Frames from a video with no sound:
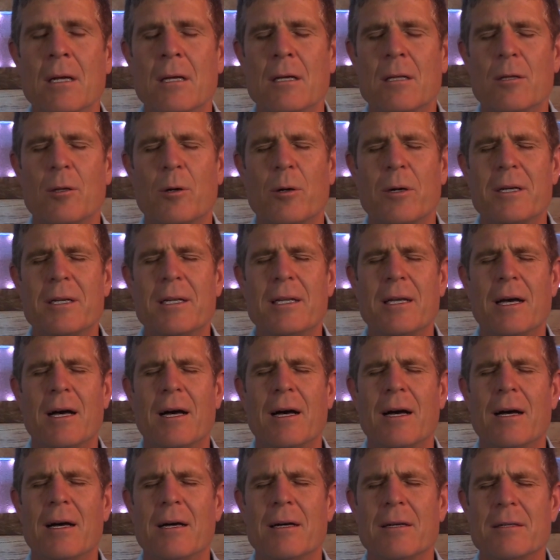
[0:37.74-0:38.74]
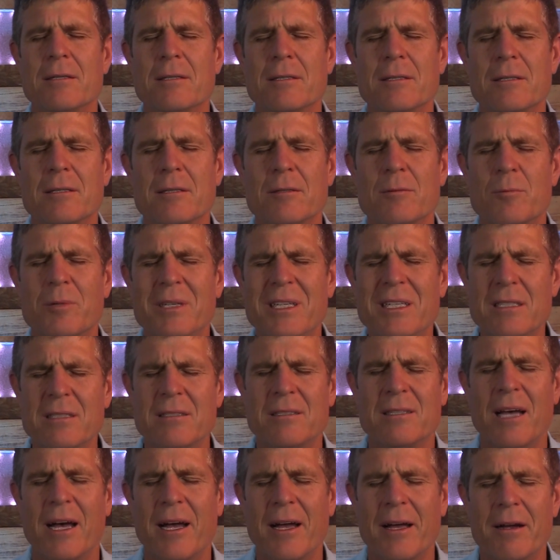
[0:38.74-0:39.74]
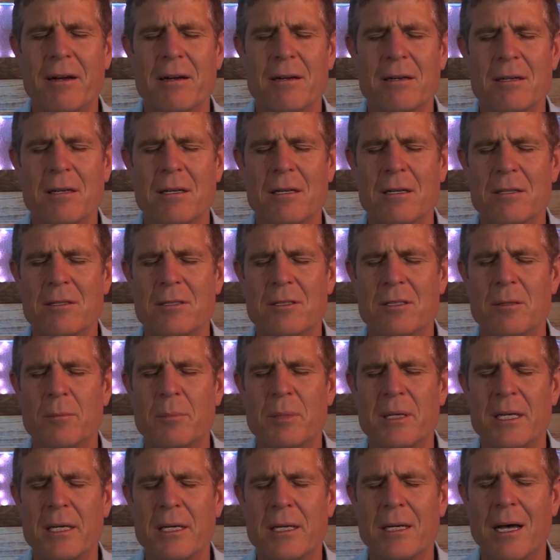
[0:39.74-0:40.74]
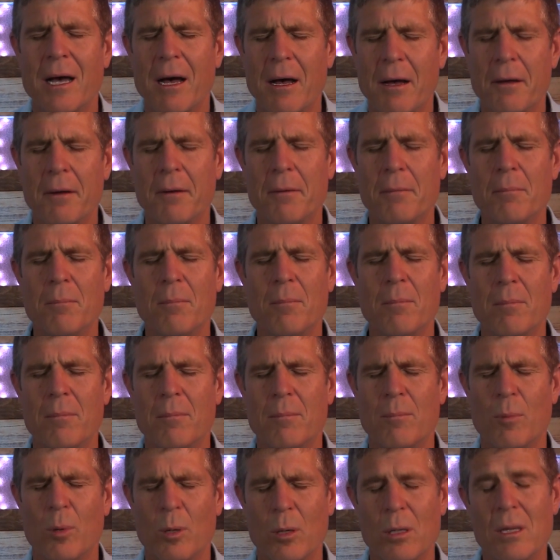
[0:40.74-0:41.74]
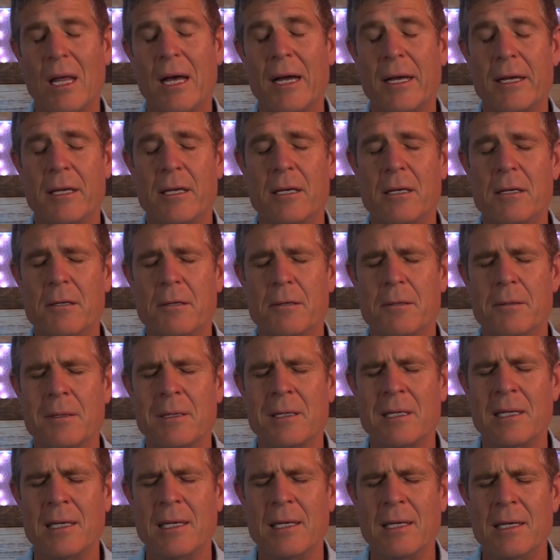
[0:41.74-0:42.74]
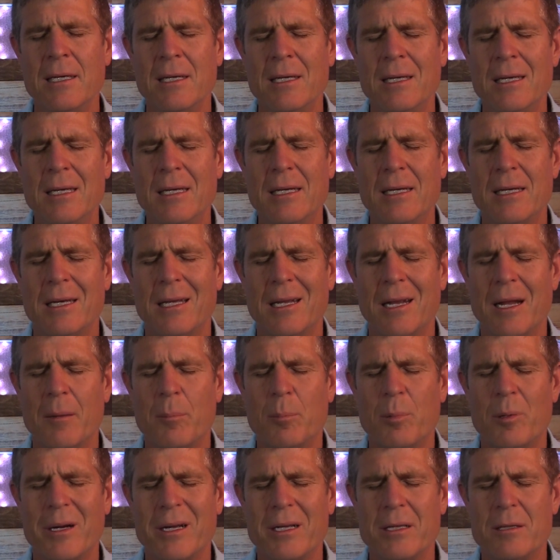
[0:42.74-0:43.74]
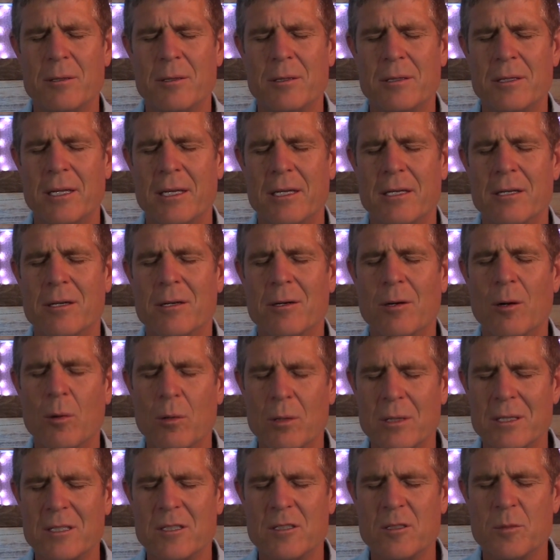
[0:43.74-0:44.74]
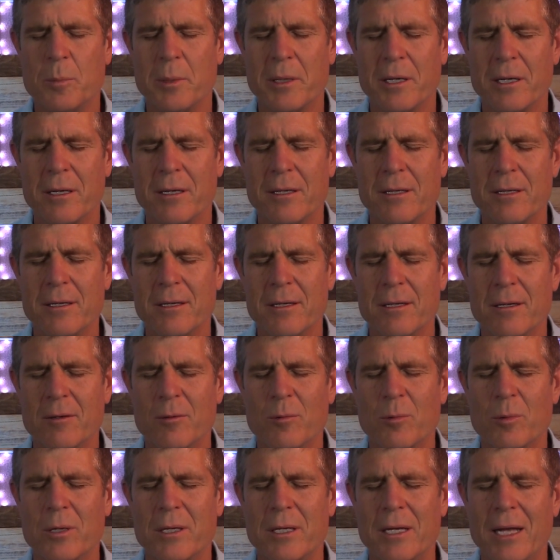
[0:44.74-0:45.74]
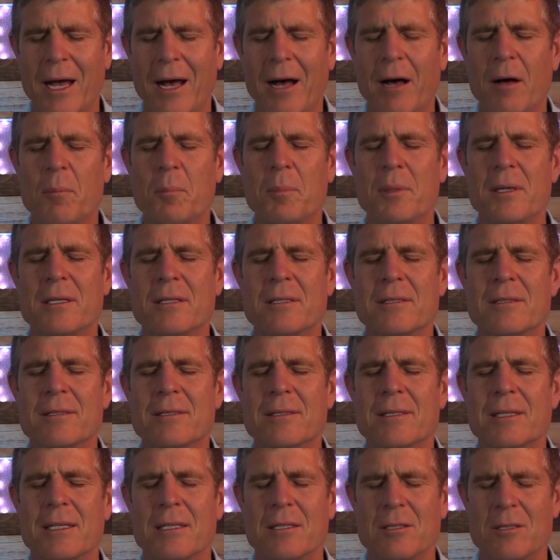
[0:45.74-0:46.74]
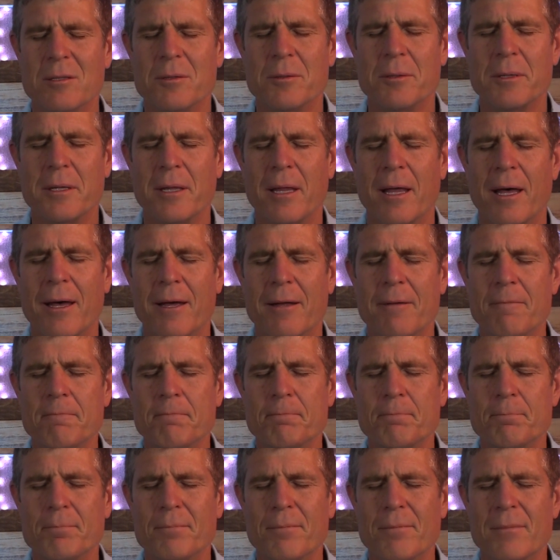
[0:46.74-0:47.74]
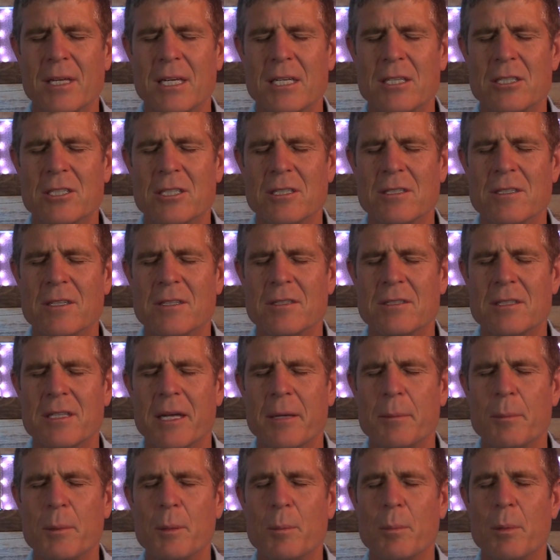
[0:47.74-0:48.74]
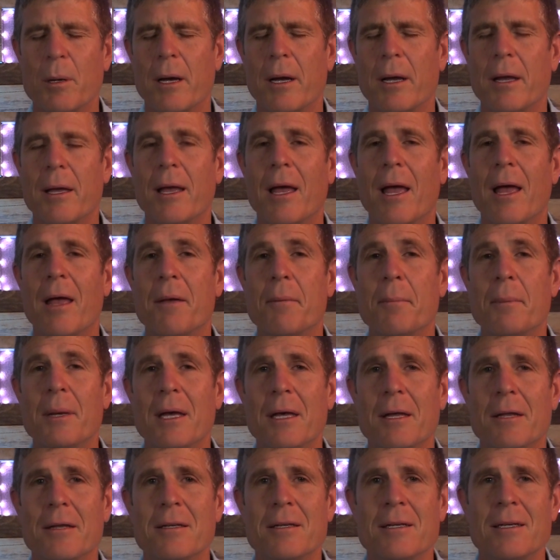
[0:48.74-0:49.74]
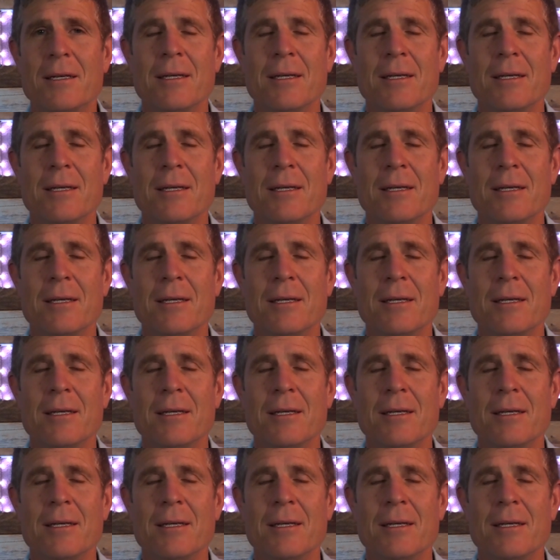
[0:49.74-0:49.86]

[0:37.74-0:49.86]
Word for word: Lord, uh, we desire to become more like you. And I pray, Lord, that your Holy Spirit would help us in doing that. In Jesus' name we pray. Amen.